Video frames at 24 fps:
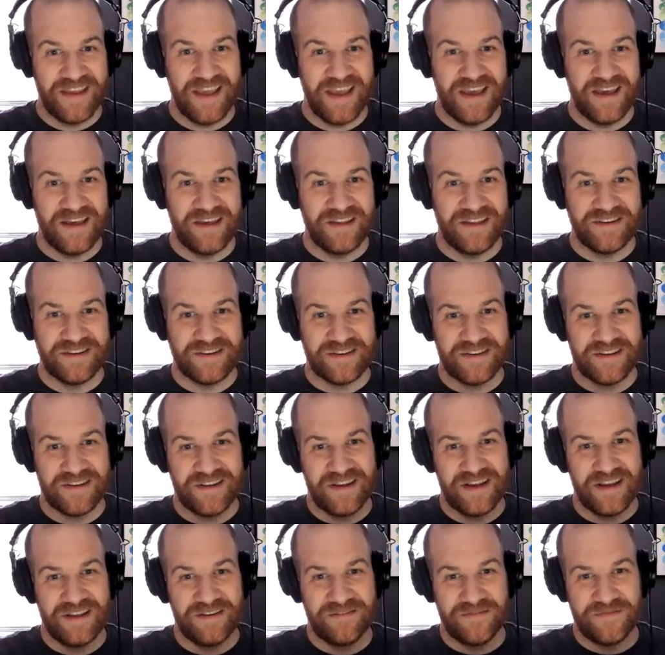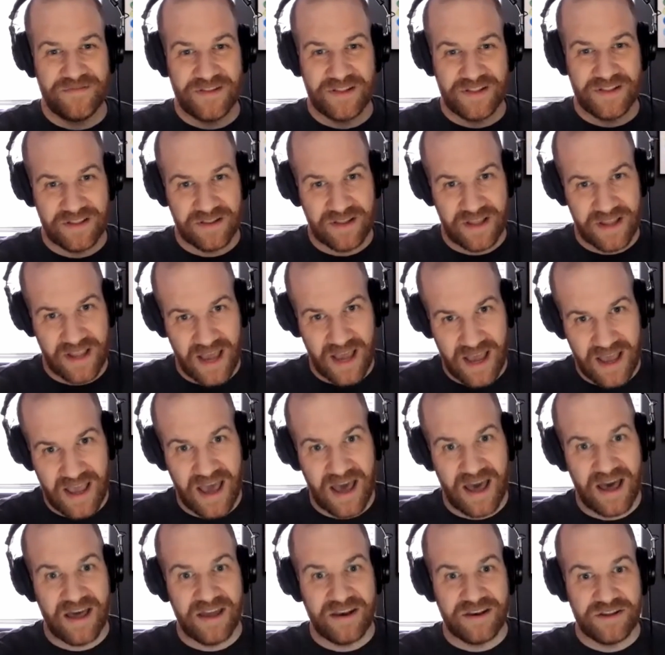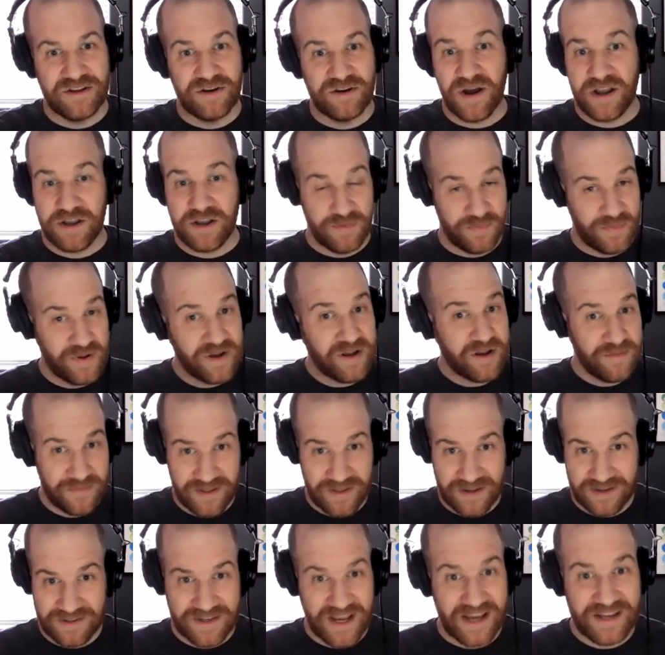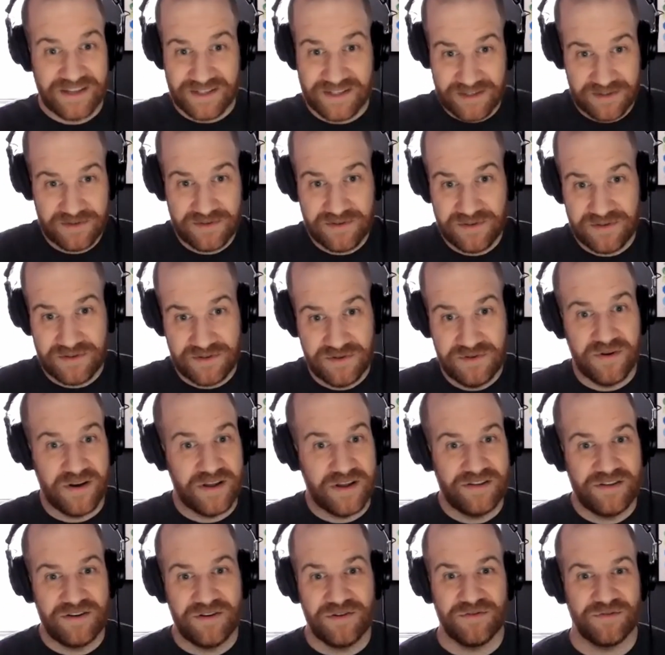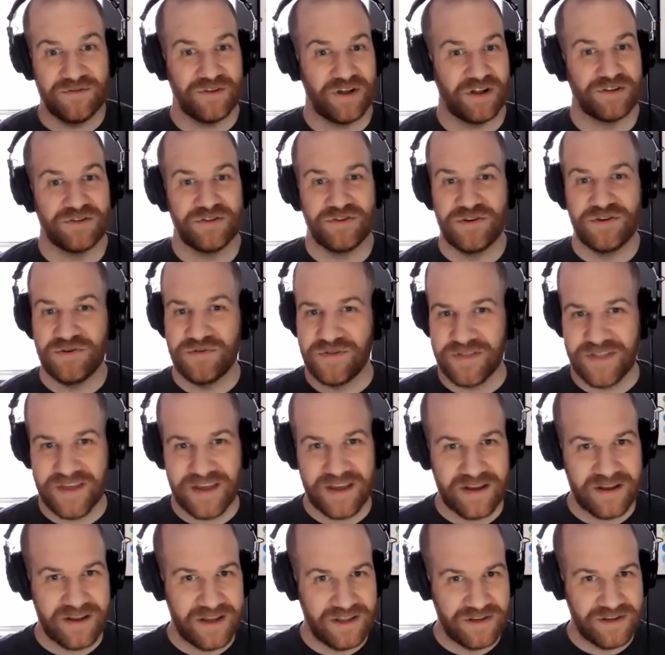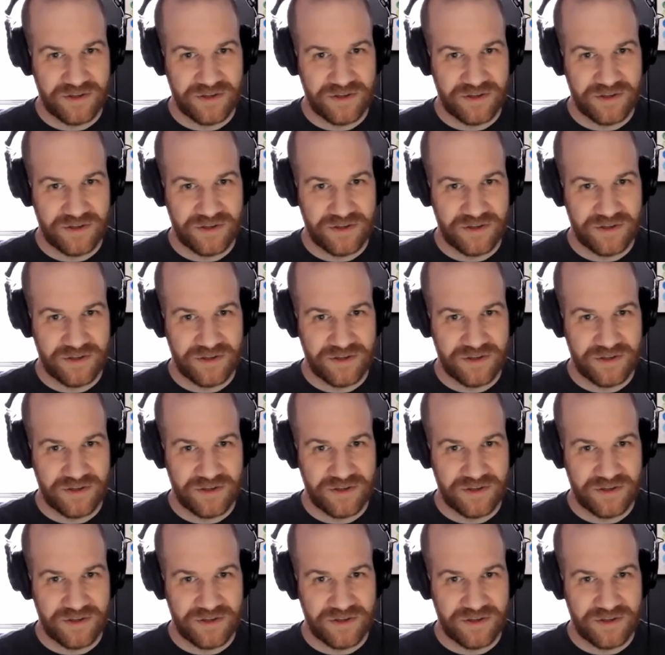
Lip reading: and feeling like I had, I could pick up things. I still do, a new thing